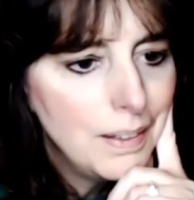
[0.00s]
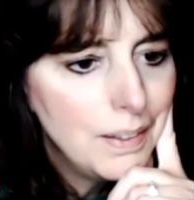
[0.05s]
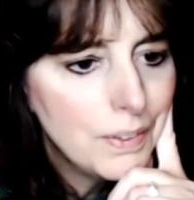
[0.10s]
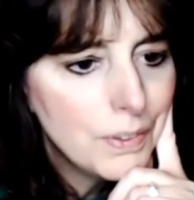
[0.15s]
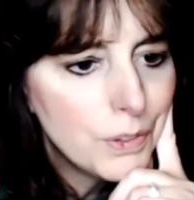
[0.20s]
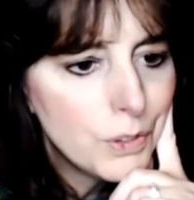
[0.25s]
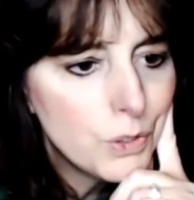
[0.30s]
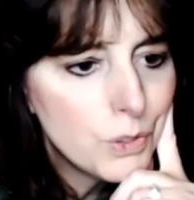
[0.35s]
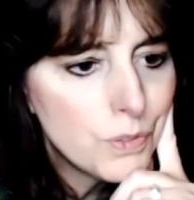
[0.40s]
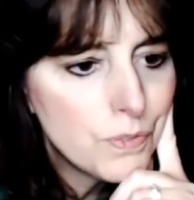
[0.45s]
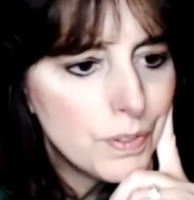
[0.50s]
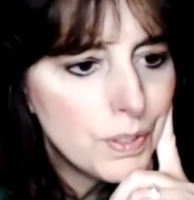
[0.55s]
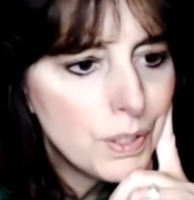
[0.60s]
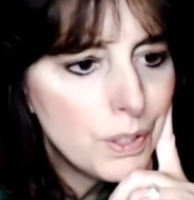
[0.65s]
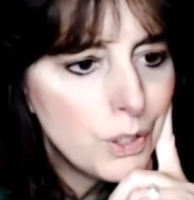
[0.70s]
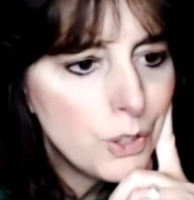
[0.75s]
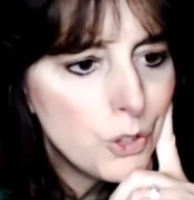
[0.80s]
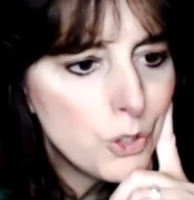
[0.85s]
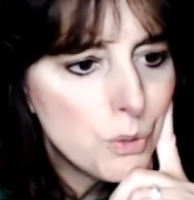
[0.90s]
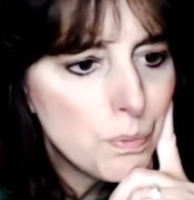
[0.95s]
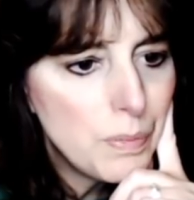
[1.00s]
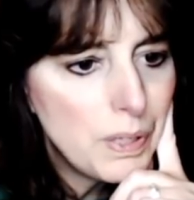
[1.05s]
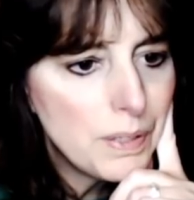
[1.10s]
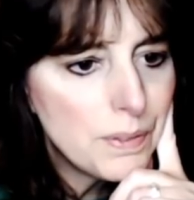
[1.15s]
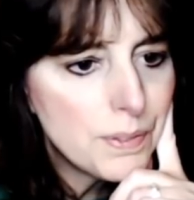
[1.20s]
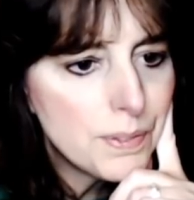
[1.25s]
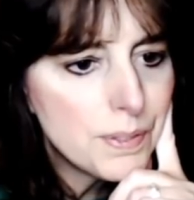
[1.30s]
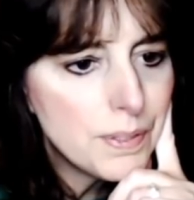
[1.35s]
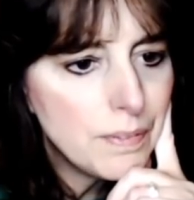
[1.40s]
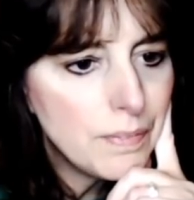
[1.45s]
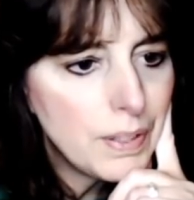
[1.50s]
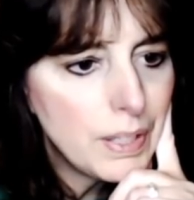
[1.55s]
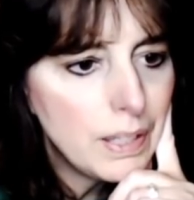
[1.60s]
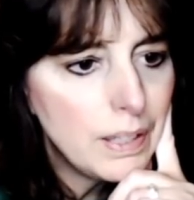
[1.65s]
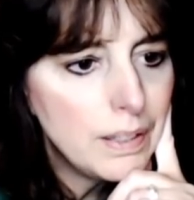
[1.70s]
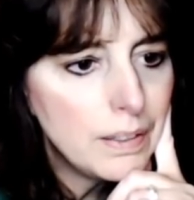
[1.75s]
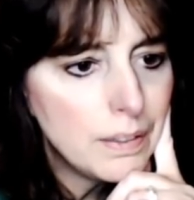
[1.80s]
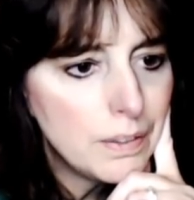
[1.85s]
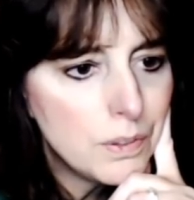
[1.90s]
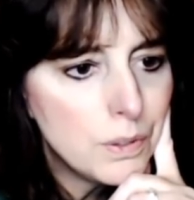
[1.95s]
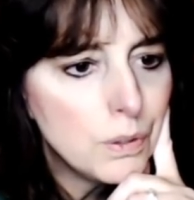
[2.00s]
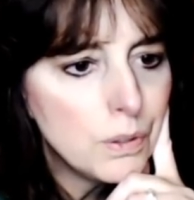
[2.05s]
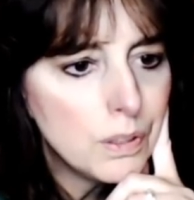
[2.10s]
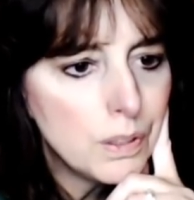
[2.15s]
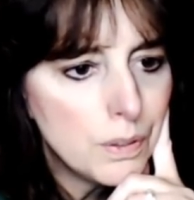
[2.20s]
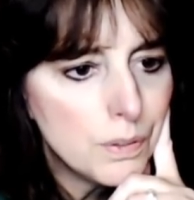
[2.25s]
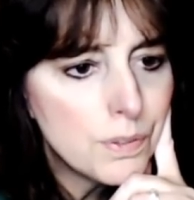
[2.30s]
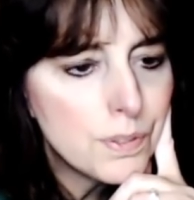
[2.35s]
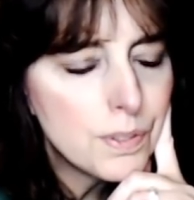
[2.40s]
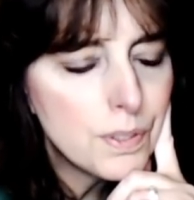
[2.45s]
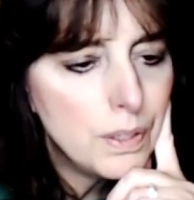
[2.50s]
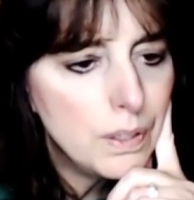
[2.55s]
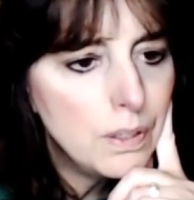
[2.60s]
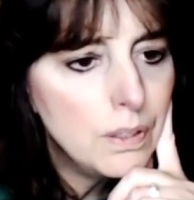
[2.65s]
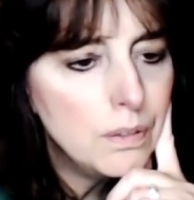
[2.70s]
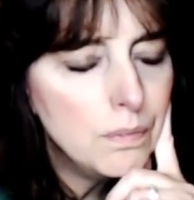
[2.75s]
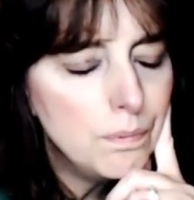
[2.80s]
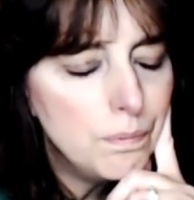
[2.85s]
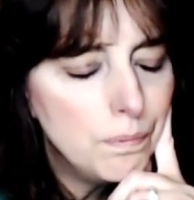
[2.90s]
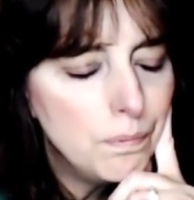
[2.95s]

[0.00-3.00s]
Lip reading: Those videos must have hit too close to home.